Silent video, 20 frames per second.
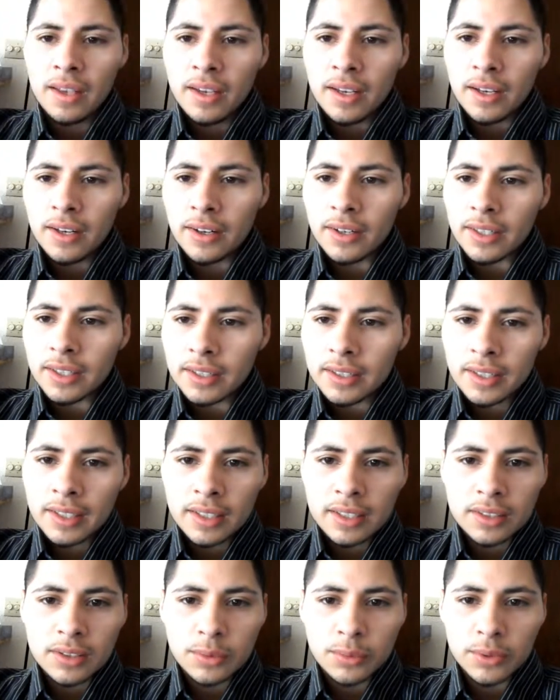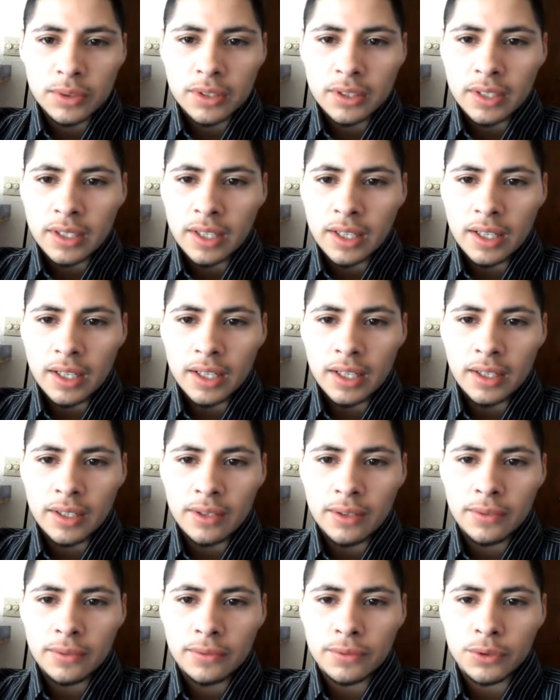Alright, next we're going to
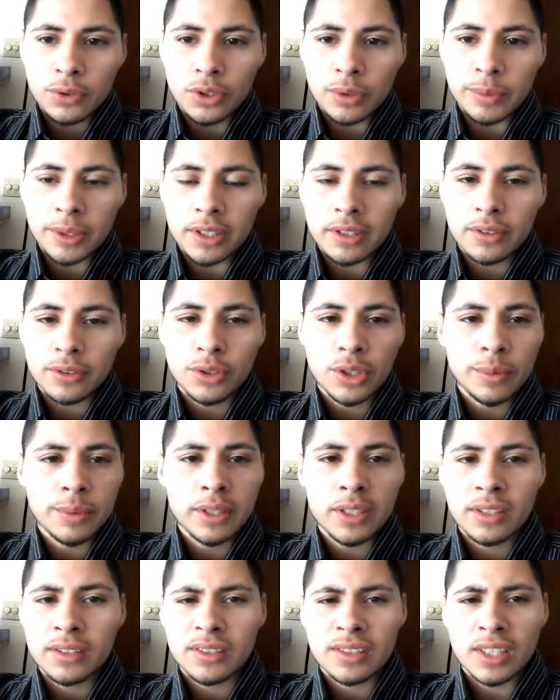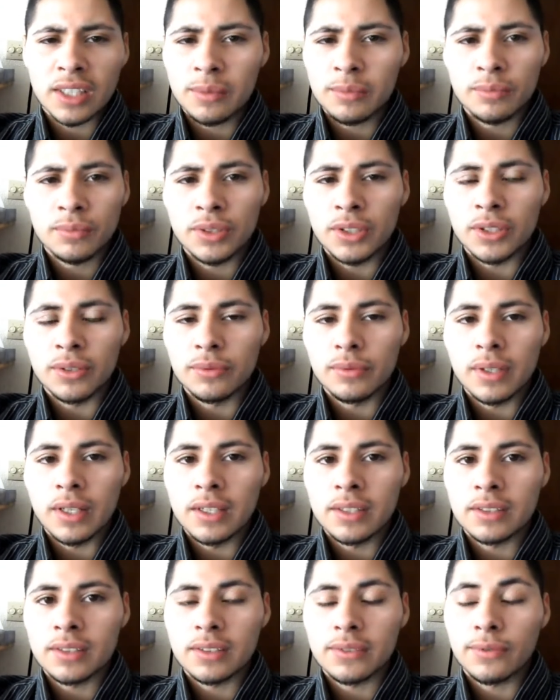have Tributing. Tributing is the same,
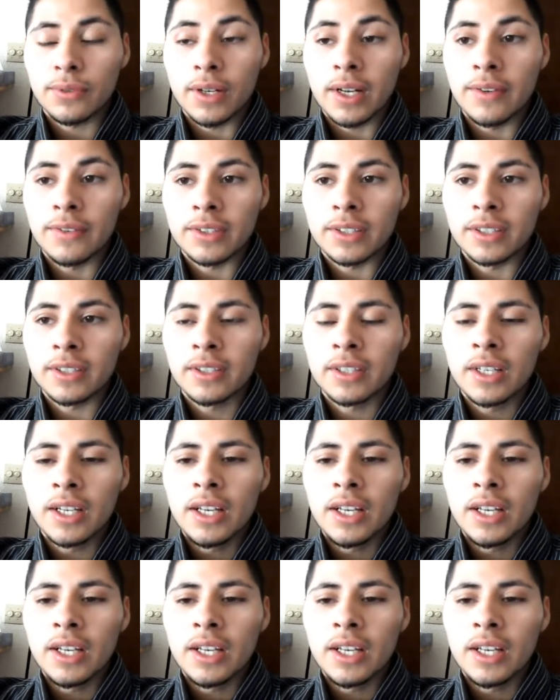as for everything.